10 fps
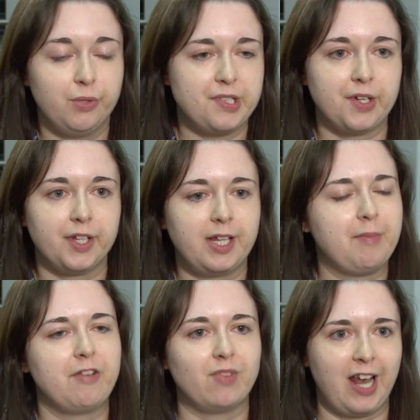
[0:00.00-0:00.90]
It was thought that they
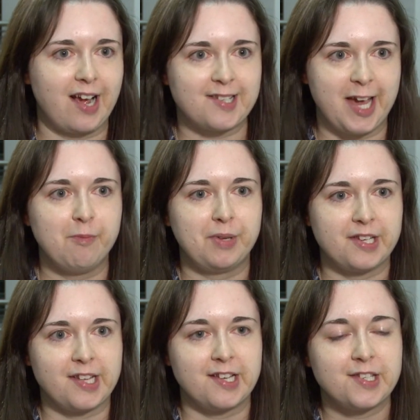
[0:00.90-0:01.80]
might relax out
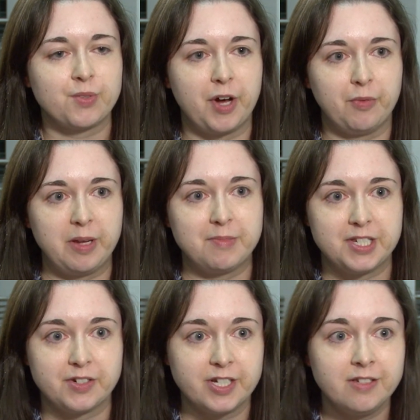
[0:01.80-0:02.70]
because ice is quite a weak
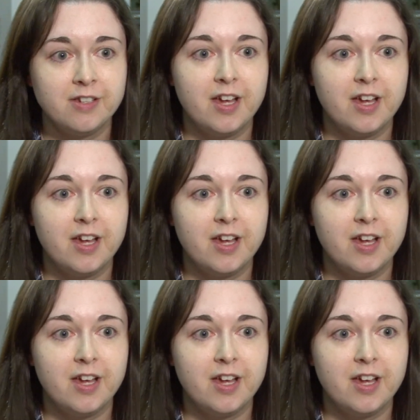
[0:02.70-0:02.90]
material.